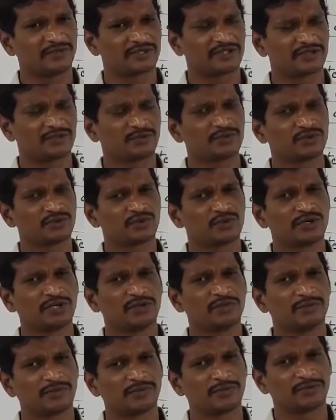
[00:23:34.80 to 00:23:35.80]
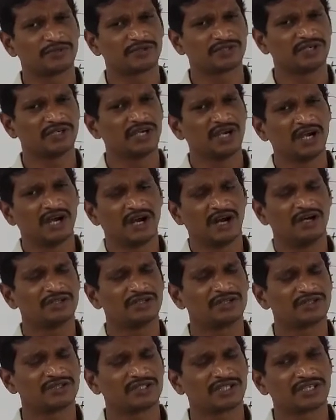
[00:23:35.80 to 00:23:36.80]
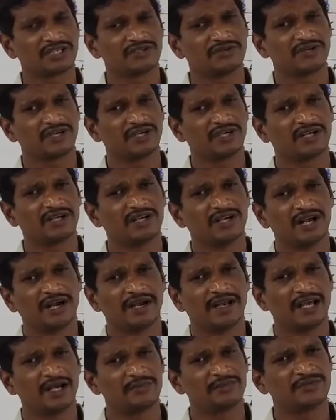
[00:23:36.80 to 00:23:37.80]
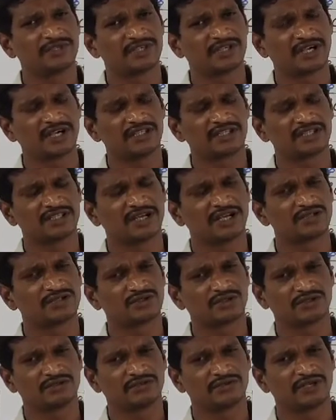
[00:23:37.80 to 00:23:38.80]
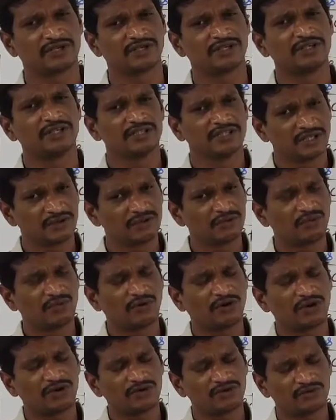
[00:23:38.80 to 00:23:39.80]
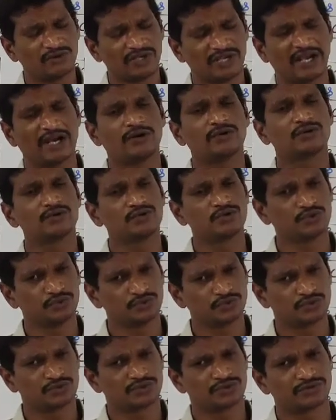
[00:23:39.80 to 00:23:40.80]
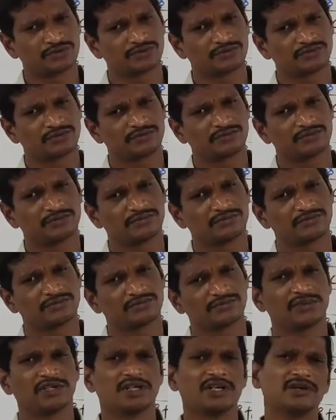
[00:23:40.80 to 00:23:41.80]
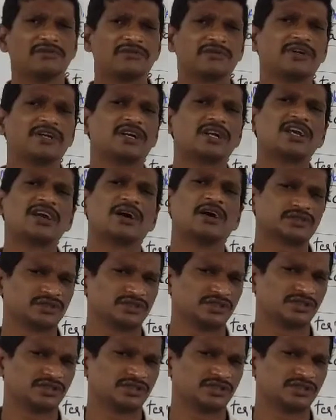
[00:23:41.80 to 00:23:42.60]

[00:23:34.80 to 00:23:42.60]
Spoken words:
for suppose rooting purpose, auxins are given, and abscic acid also given, then what we have to choose? Definitely